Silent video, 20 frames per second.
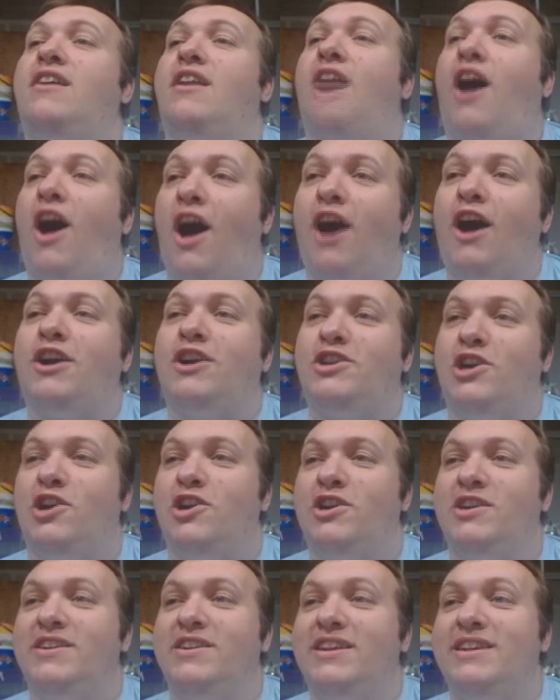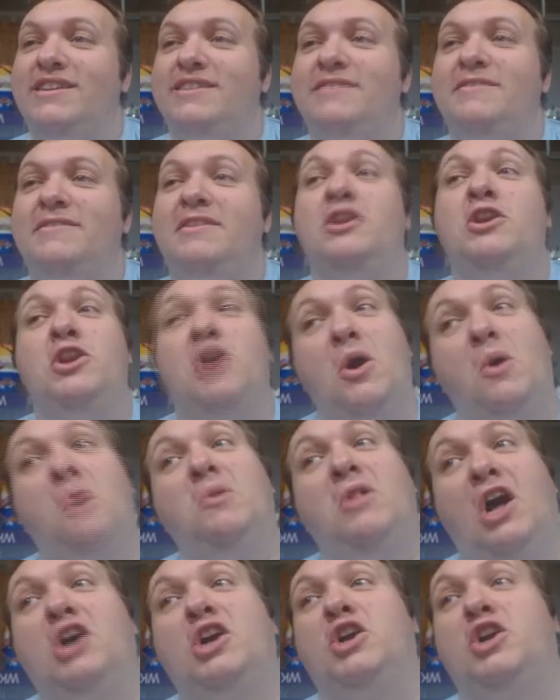that Octurne no
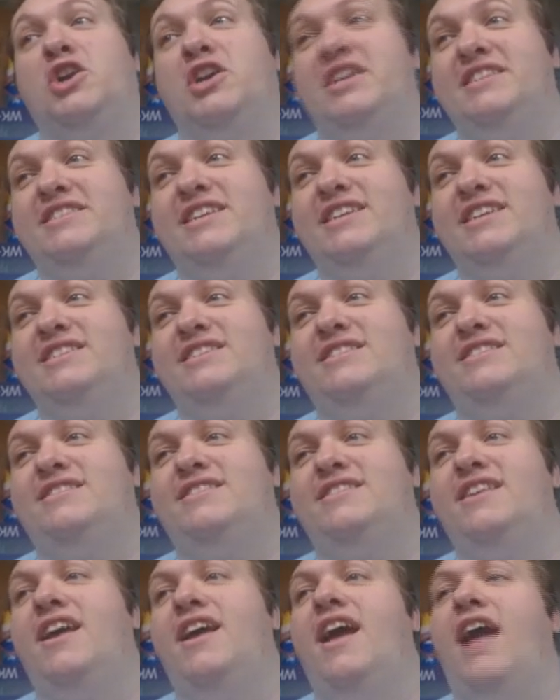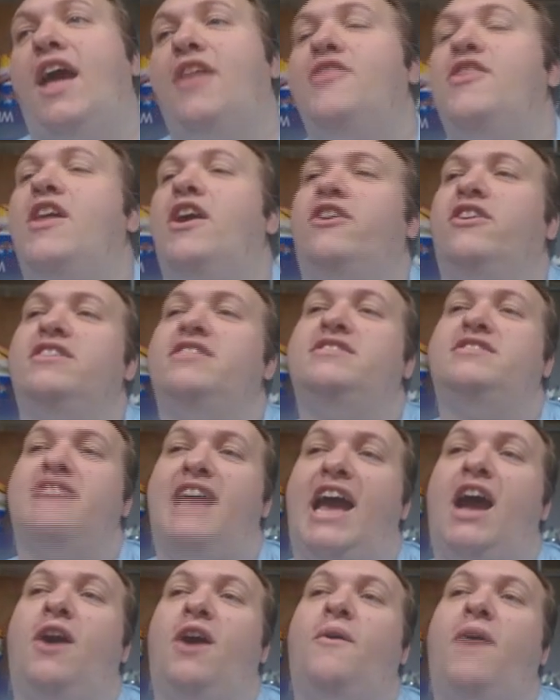longer exists, and there is
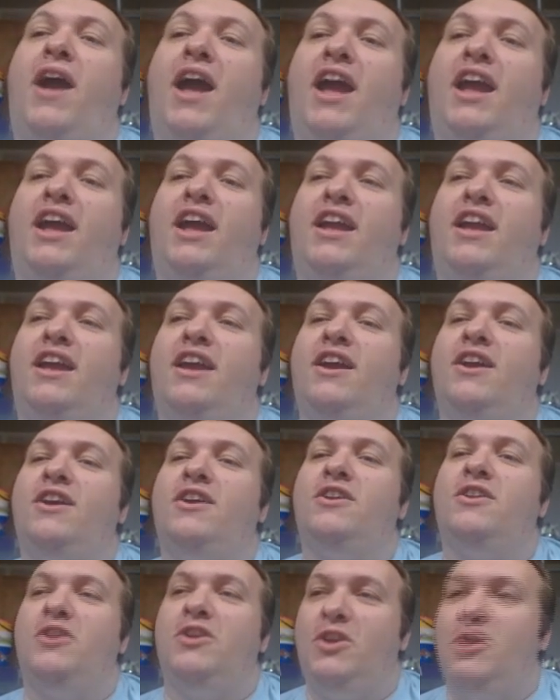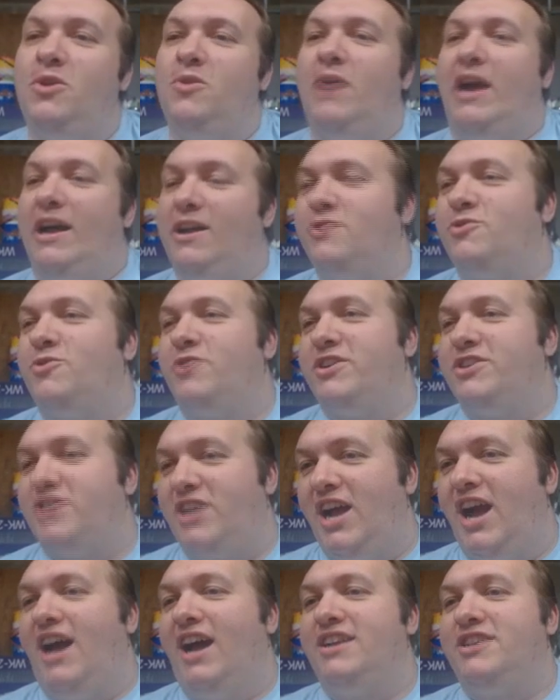now a new Eldritch
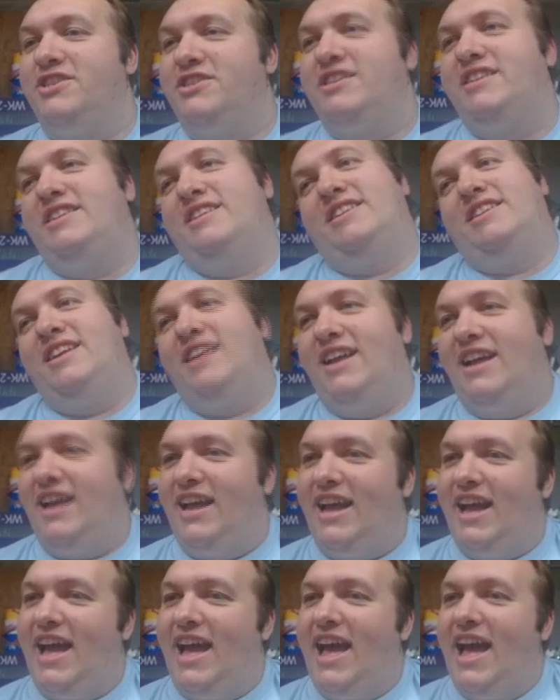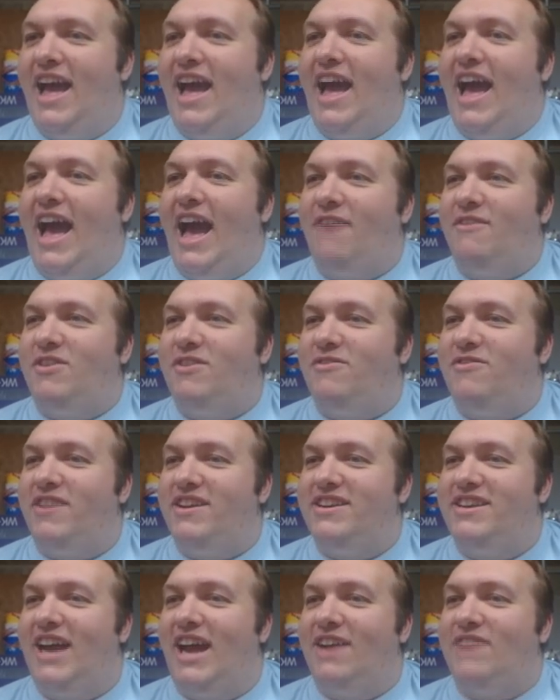God just having a
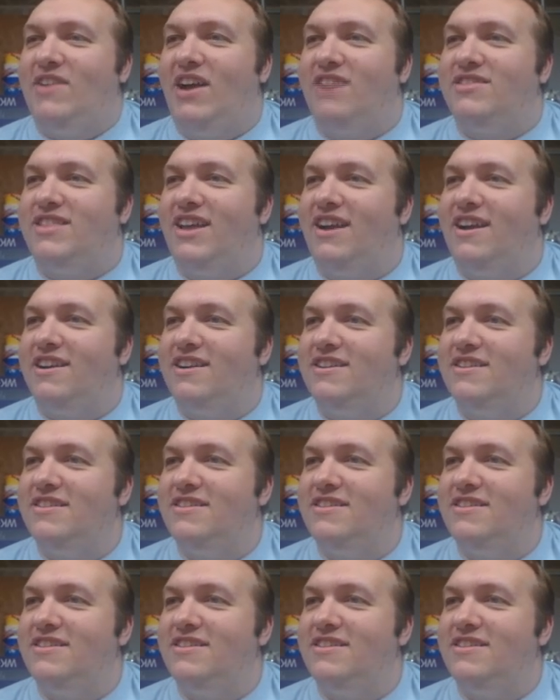fun time out there.